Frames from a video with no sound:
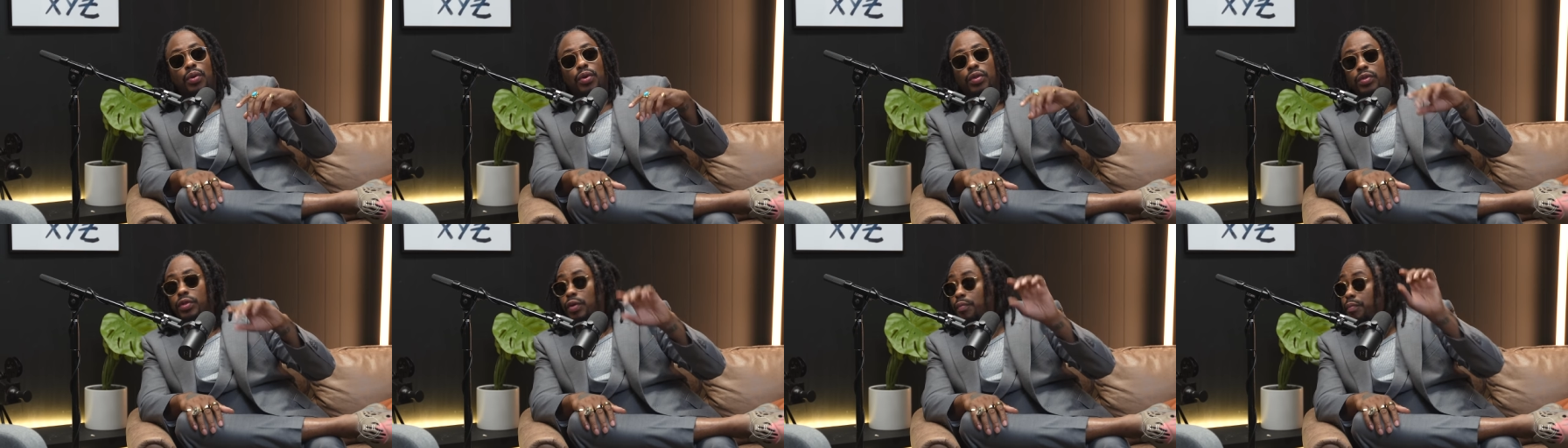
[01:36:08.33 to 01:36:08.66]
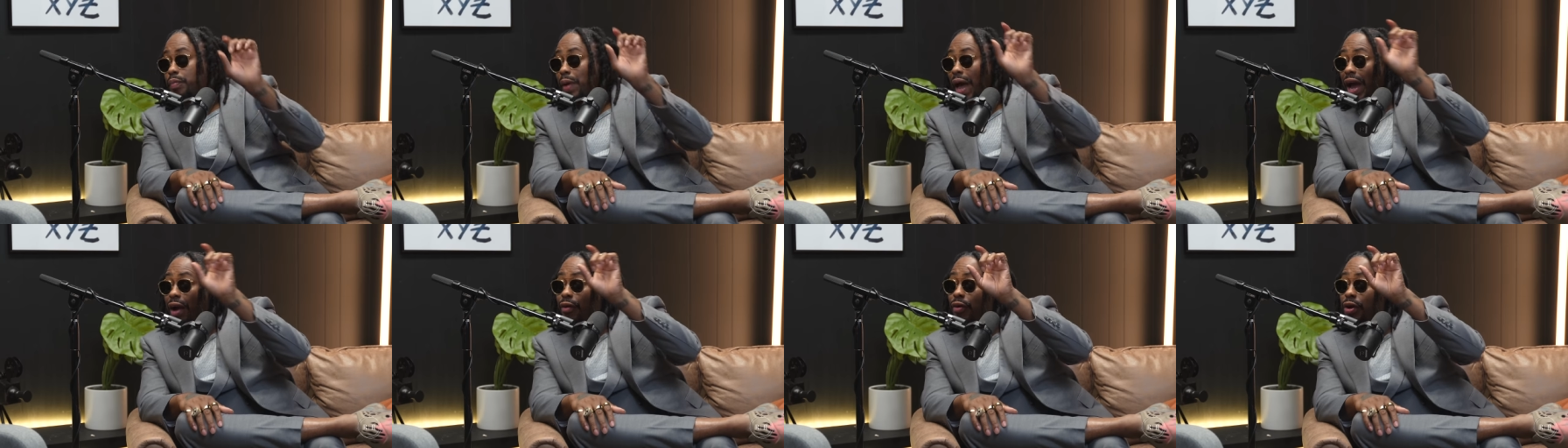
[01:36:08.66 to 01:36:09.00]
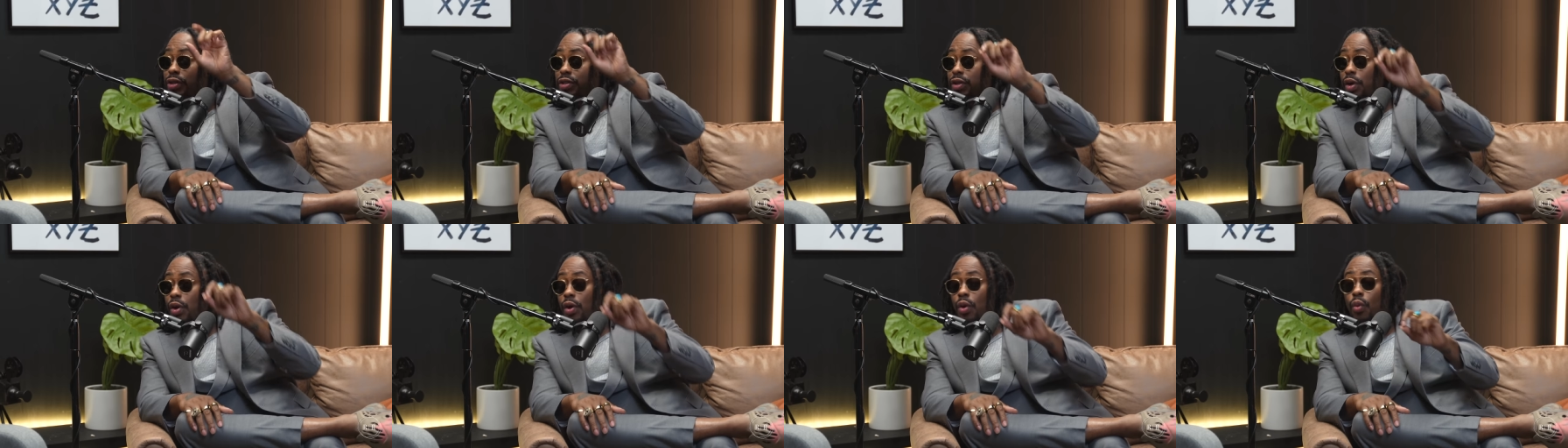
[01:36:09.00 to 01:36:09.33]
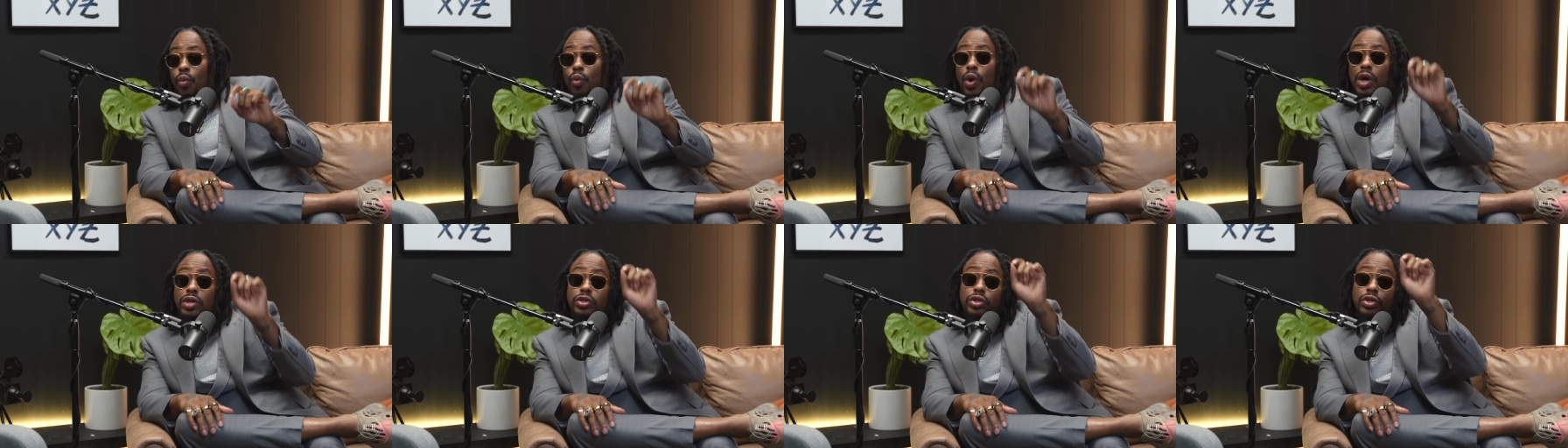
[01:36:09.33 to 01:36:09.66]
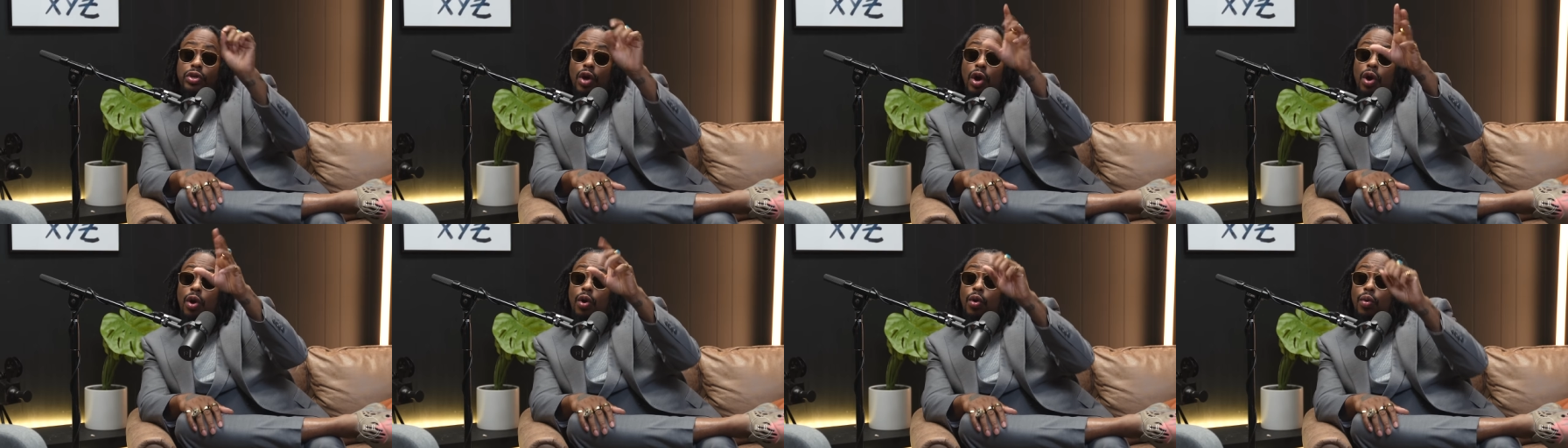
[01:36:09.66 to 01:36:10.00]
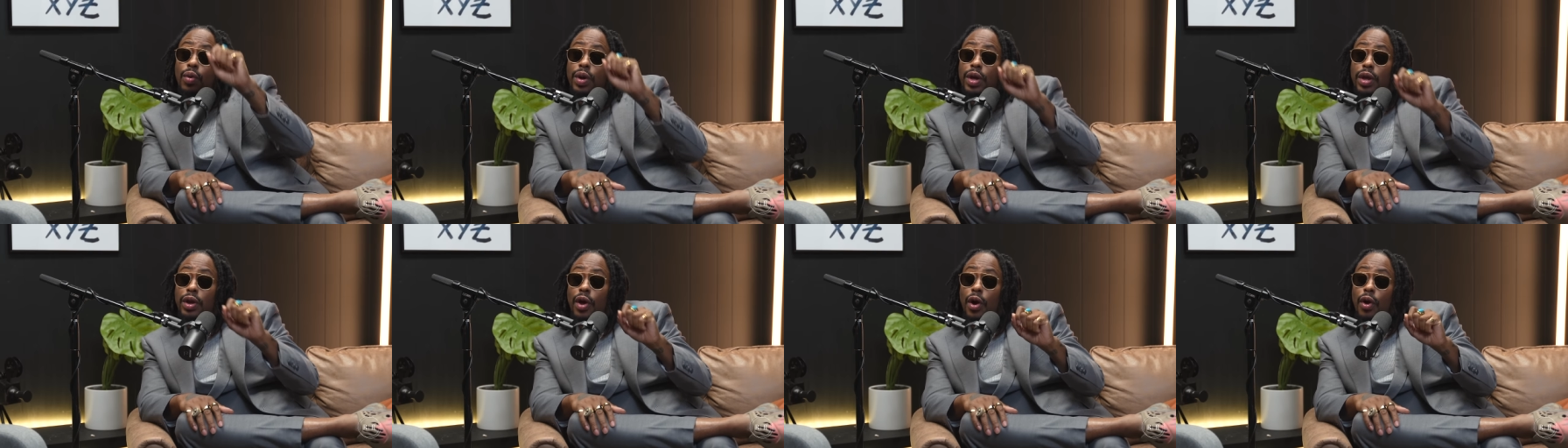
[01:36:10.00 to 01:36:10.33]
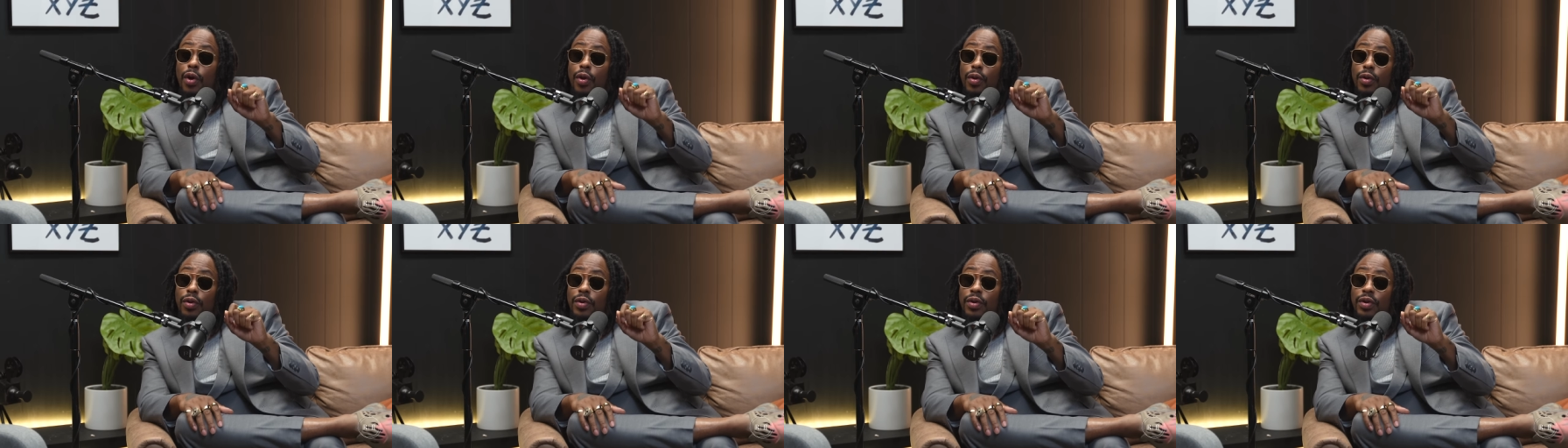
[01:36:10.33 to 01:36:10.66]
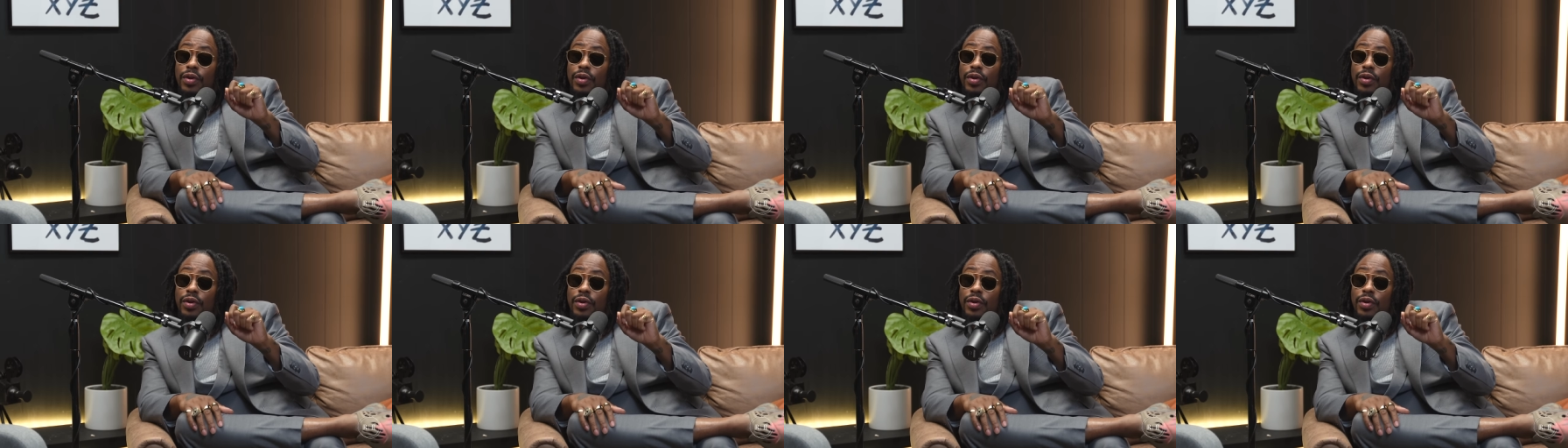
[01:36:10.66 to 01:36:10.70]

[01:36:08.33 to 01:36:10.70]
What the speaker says: The background's like, what's going on?